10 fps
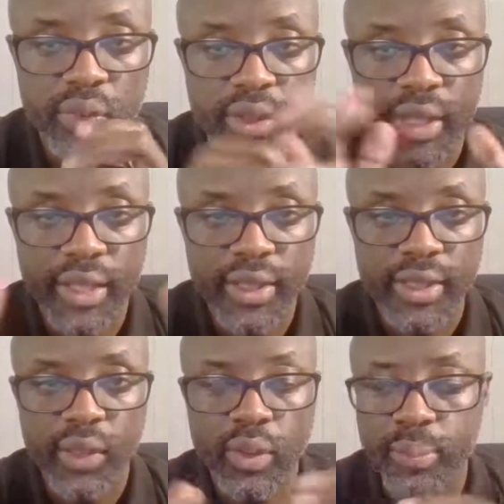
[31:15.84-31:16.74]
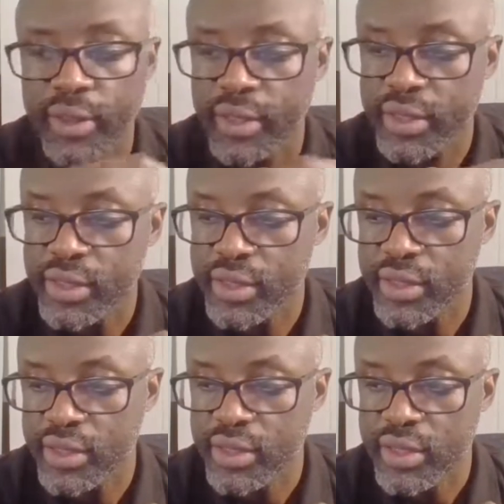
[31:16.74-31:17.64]
they can take the rapid test.
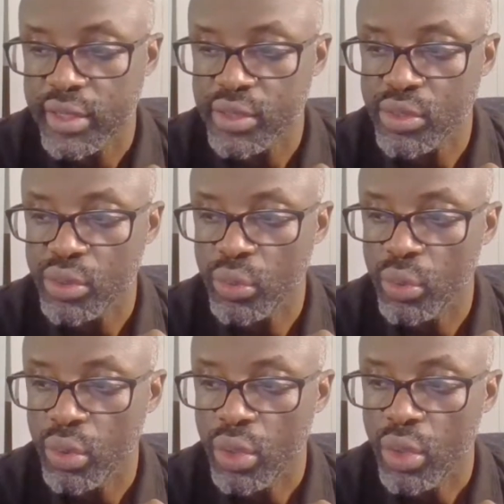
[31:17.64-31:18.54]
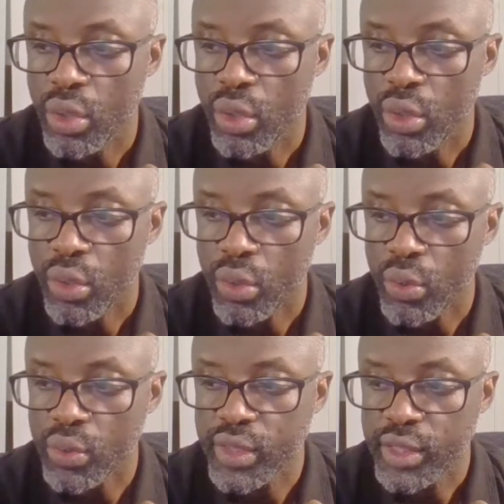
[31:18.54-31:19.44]
So
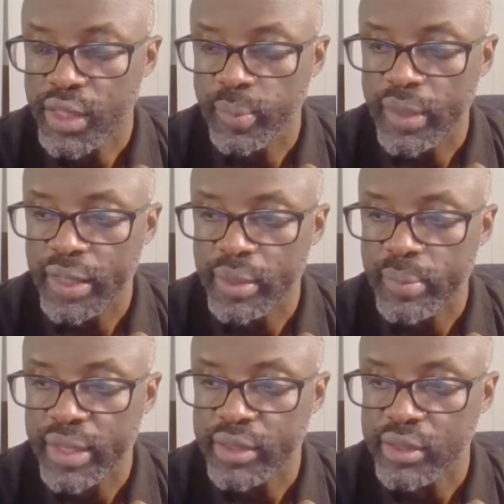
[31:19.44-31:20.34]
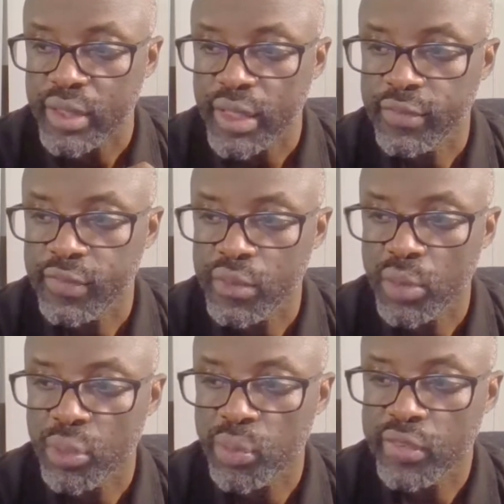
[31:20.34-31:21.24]
just keep that in mind. If you
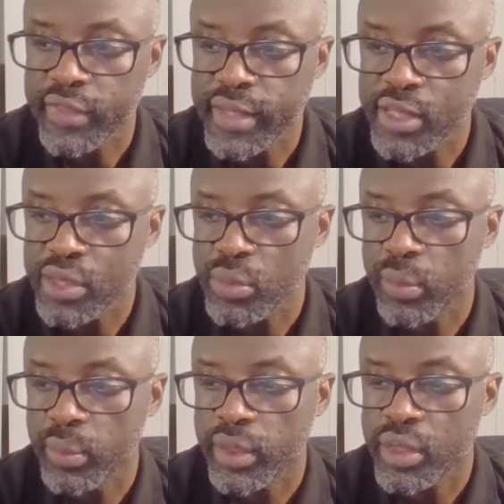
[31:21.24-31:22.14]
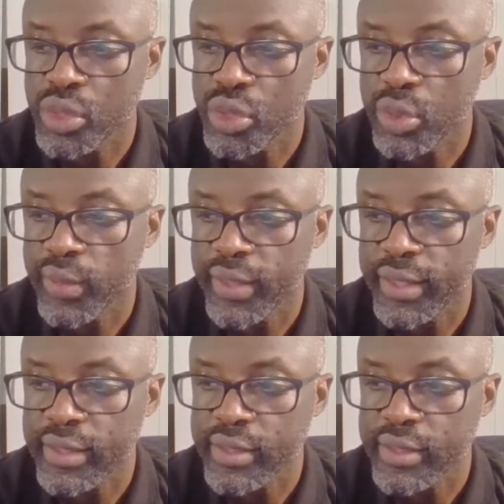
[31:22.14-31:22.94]
are with us, we will ensure that